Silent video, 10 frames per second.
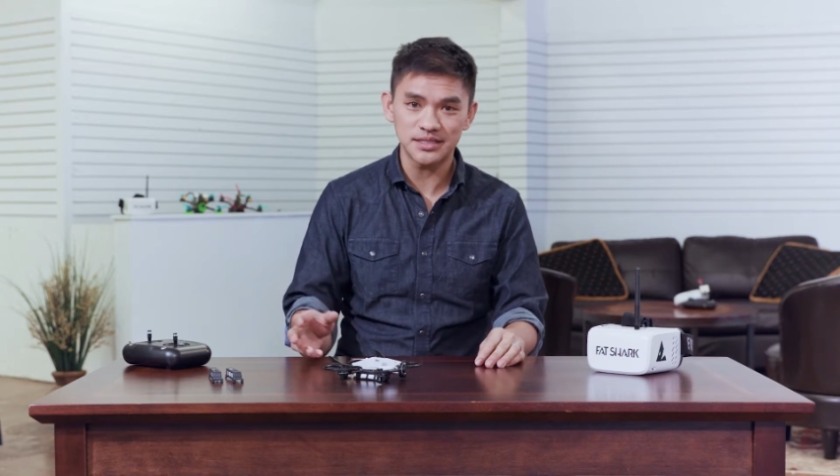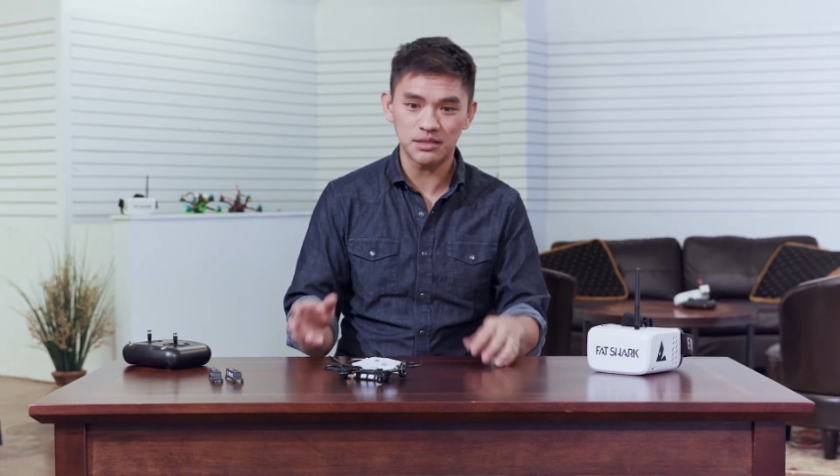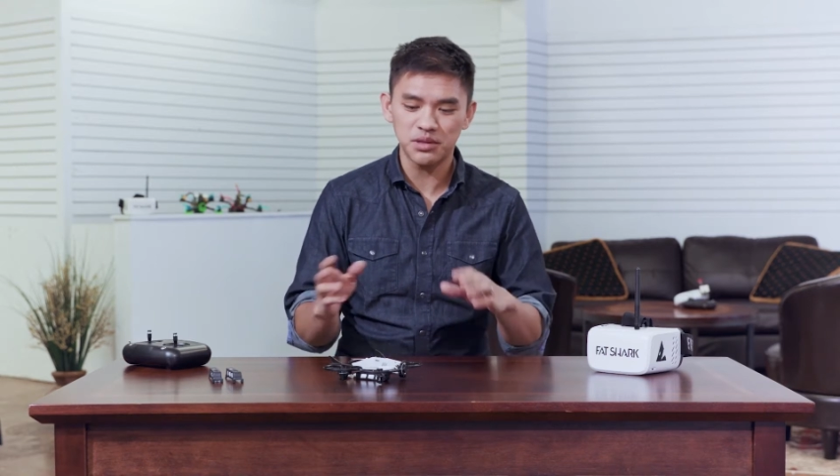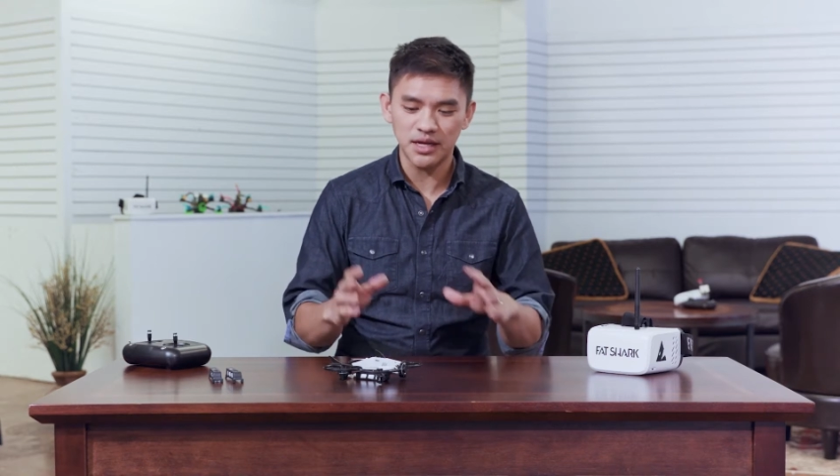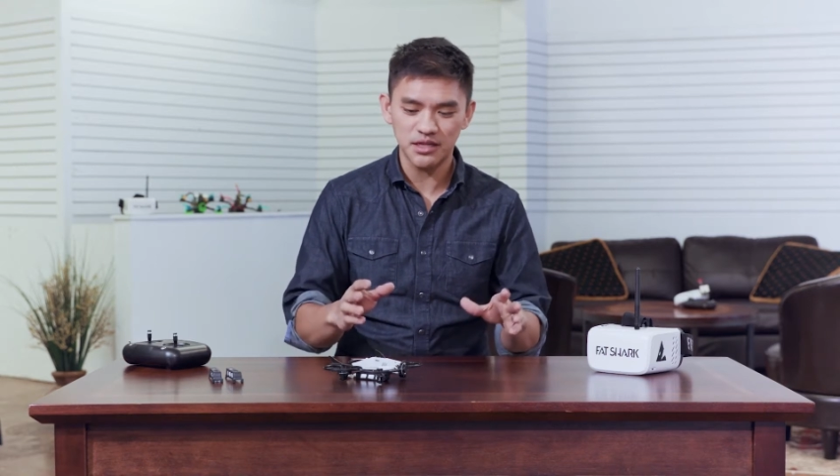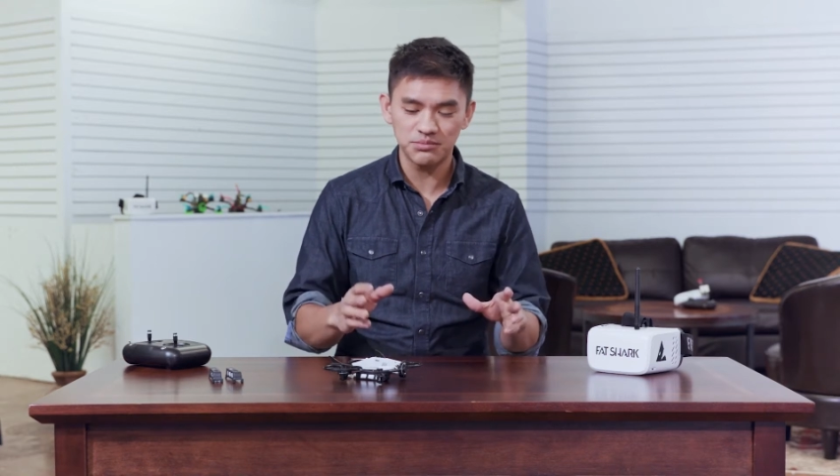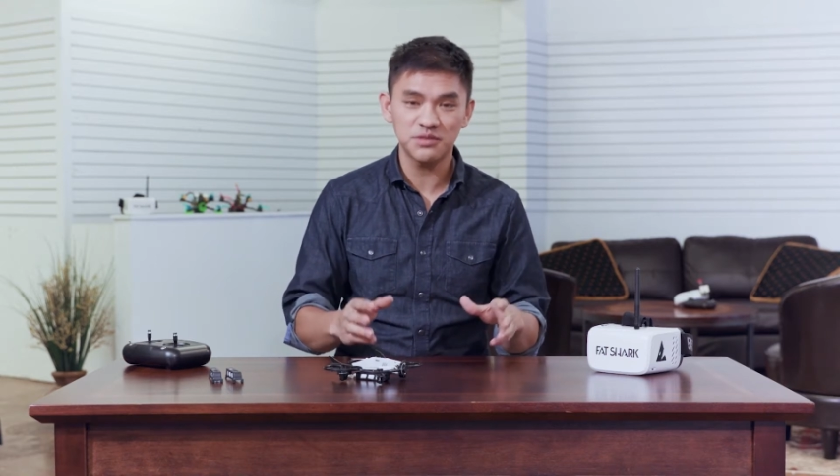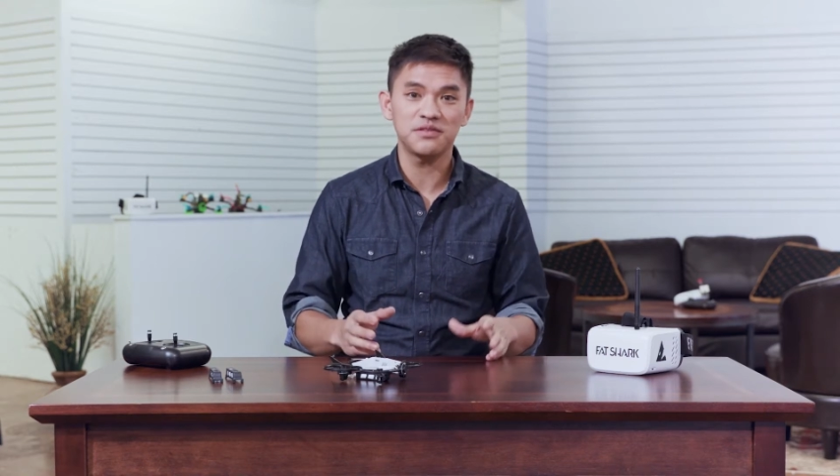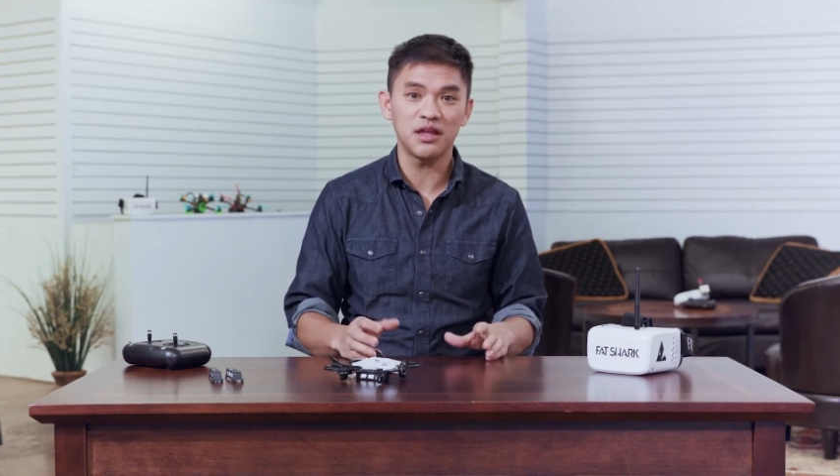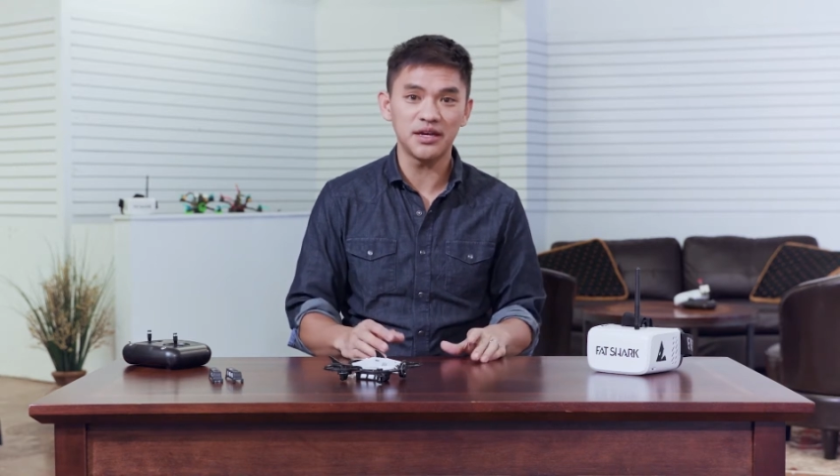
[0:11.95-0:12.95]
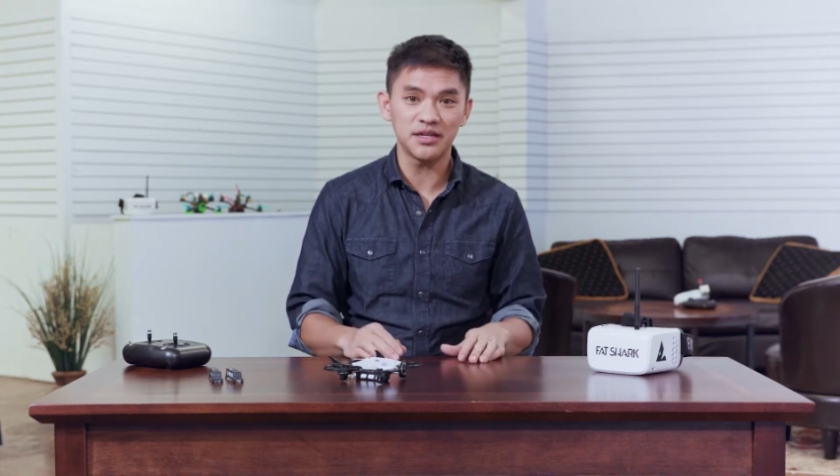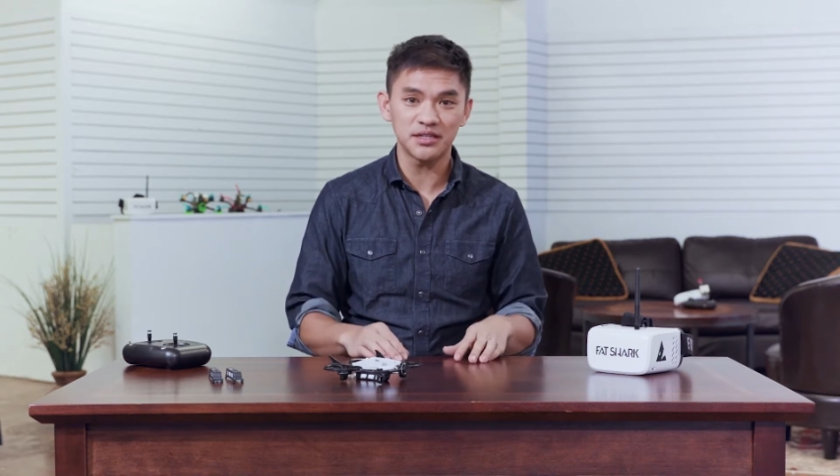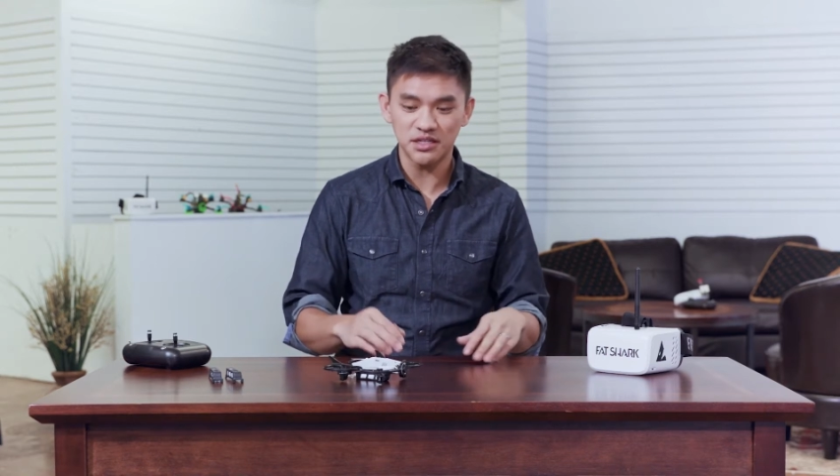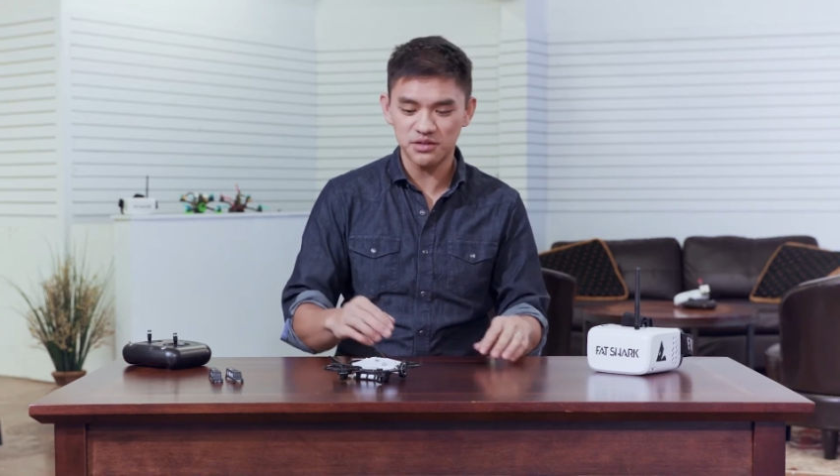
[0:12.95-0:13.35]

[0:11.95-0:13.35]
and apply them to flying